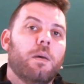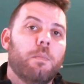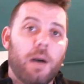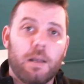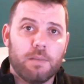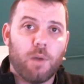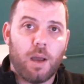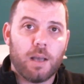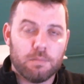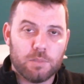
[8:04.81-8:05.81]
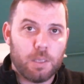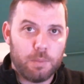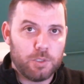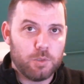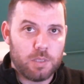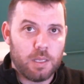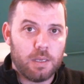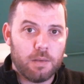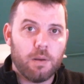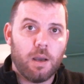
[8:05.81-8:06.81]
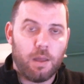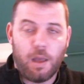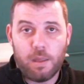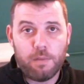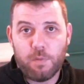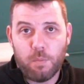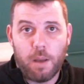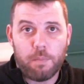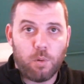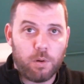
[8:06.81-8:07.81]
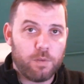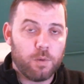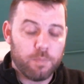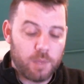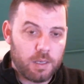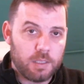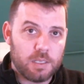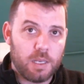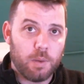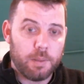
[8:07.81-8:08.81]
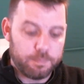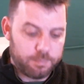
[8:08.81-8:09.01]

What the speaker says: But there are some issues there, from my point of view, at least anyway.